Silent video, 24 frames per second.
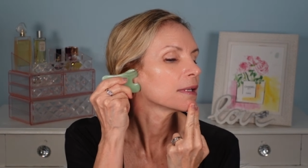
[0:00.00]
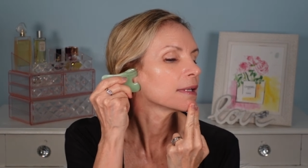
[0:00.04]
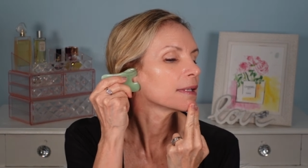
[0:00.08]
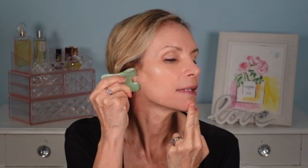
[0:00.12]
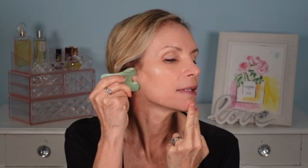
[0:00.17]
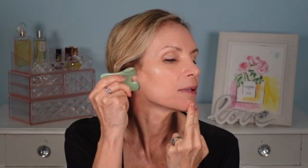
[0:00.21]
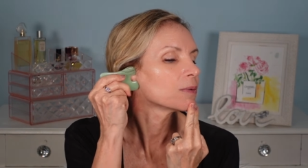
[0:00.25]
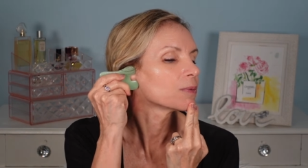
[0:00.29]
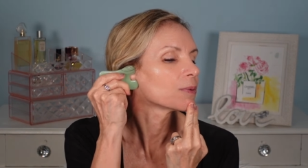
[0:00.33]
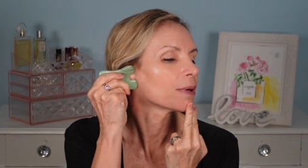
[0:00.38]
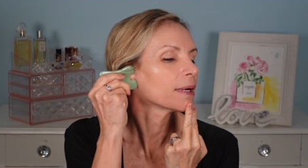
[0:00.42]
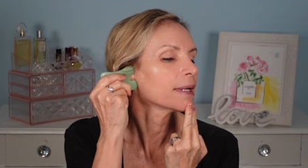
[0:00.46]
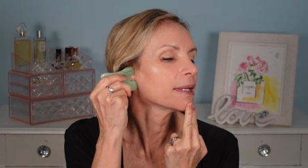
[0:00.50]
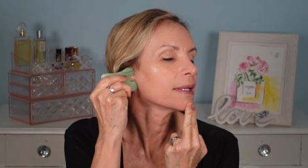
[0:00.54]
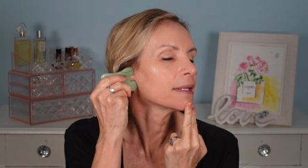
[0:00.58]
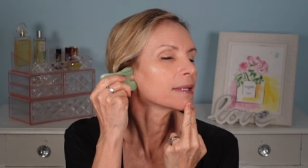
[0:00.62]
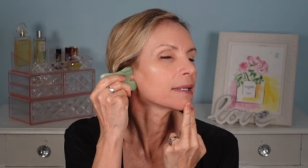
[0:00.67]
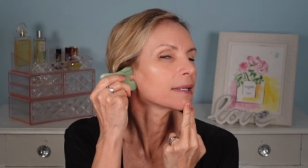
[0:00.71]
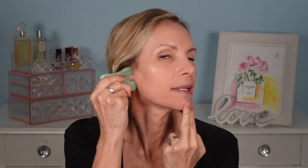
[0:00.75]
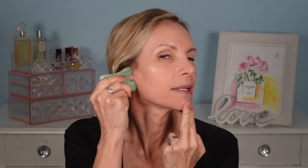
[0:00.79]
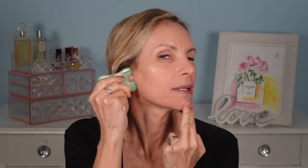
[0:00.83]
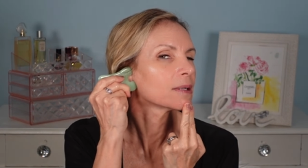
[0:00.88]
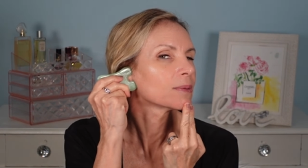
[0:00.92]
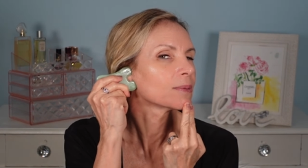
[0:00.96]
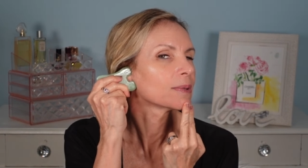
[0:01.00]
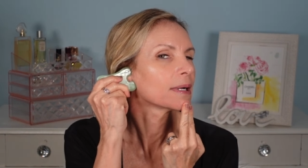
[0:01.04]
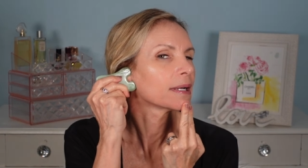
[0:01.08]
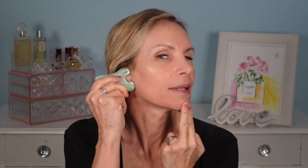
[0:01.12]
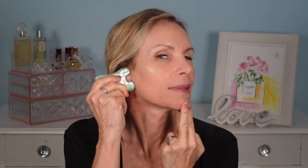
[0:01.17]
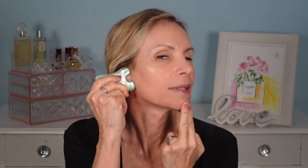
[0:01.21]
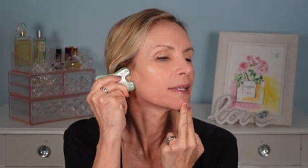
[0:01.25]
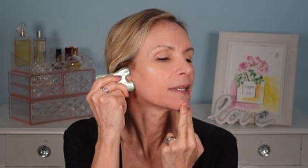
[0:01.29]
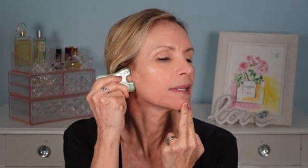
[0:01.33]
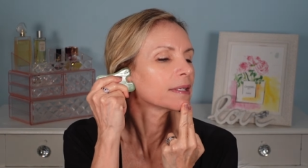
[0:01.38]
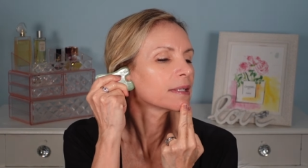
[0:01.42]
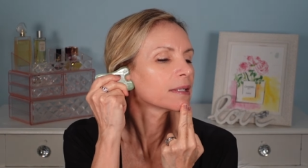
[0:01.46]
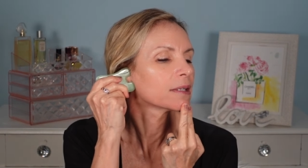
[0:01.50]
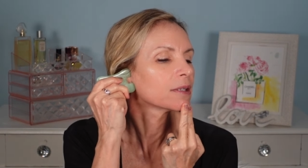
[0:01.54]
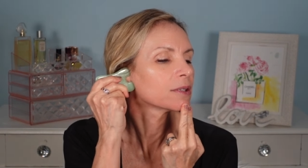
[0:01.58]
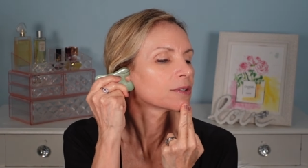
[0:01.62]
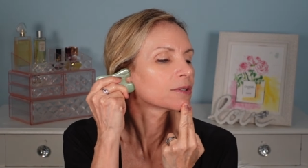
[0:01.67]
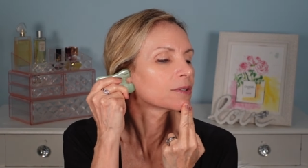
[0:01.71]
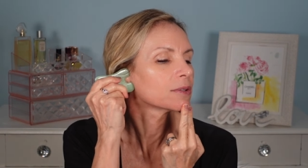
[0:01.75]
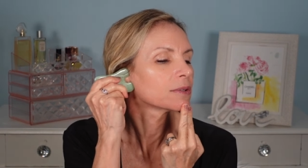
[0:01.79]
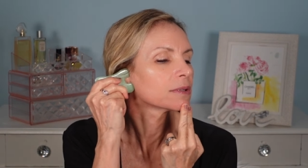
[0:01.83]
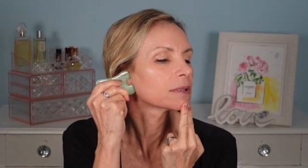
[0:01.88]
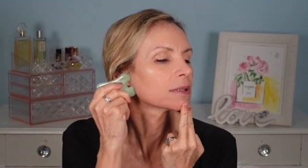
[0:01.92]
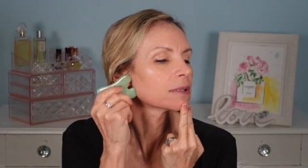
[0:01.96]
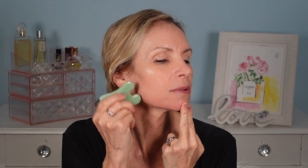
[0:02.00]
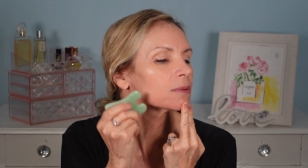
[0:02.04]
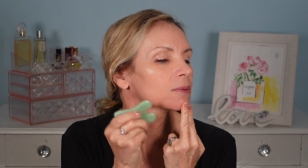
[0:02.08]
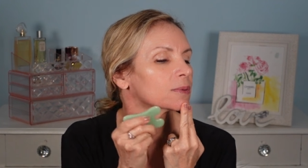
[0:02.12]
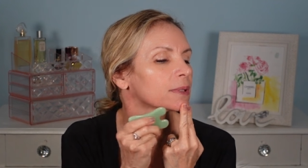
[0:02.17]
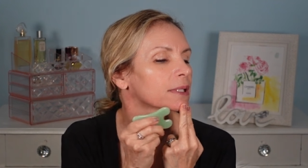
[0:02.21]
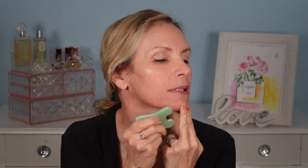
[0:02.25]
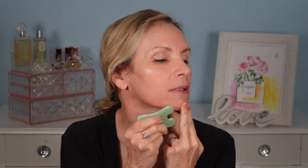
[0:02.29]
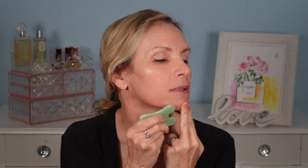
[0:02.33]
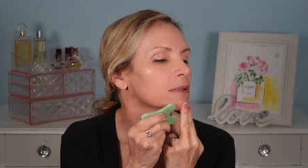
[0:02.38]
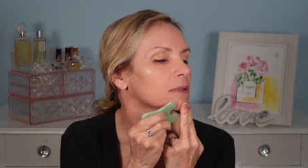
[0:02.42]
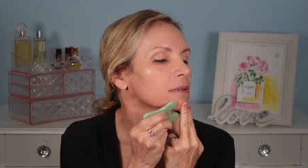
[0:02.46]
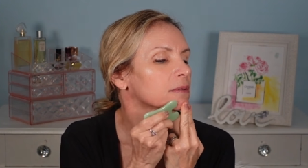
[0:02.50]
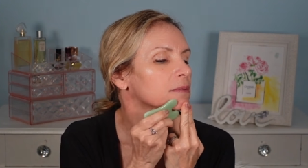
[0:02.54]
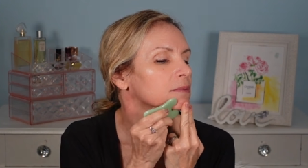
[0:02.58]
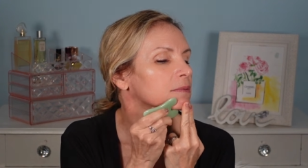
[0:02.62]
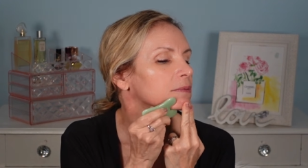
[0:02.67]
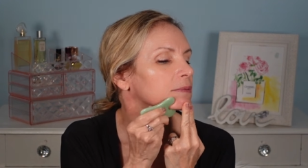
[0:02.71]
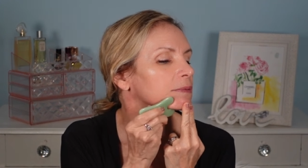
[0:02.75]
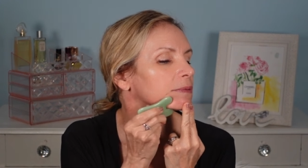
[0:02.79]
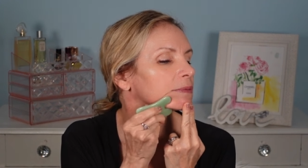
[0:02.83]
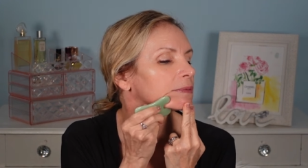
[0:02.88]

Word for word: and then right around the ear do a little wiggle.